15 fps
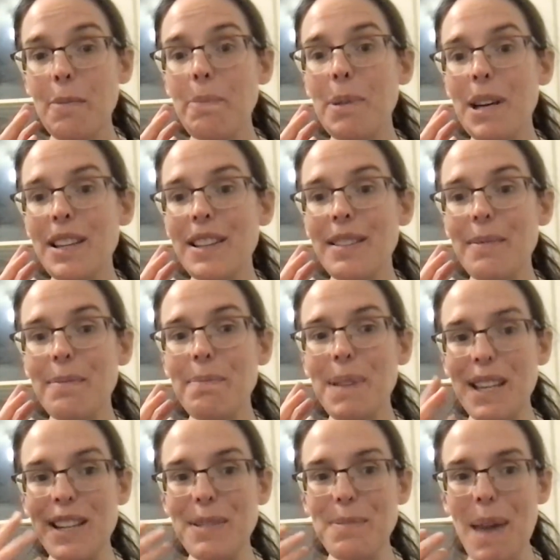but
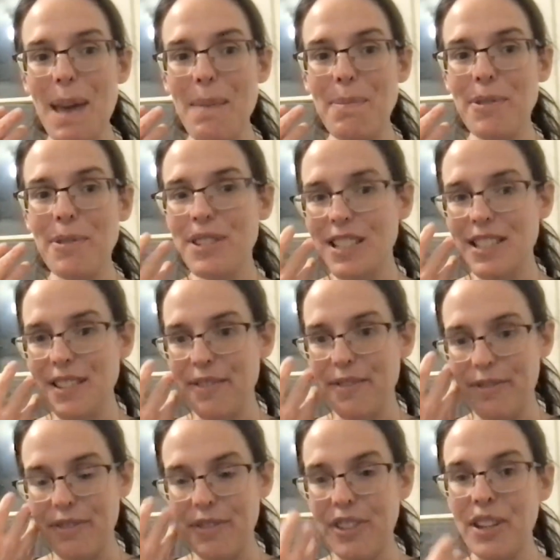because paper doesn't
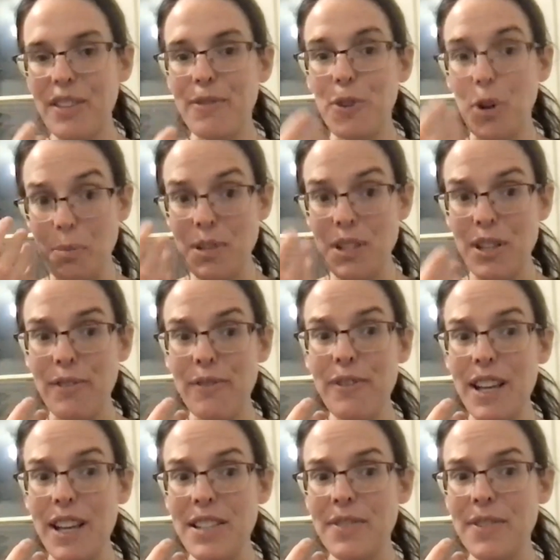conform to your
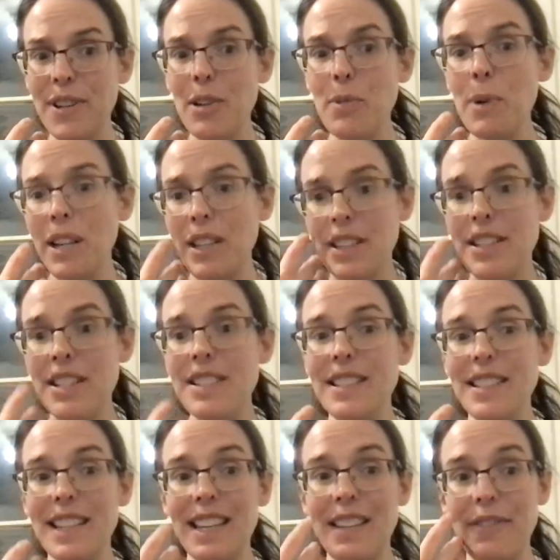face very well, it
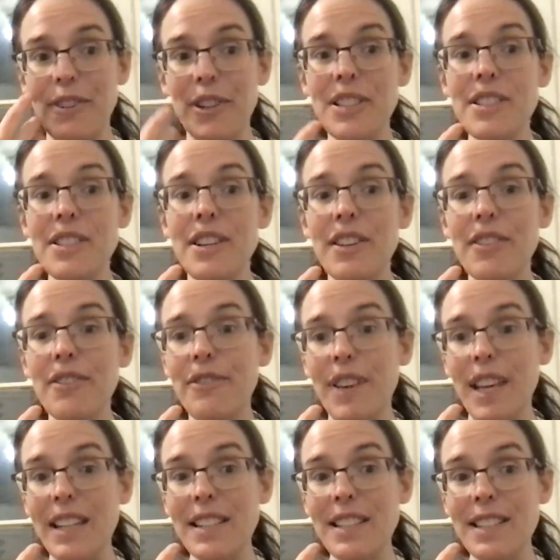doesn't get a very snug fit.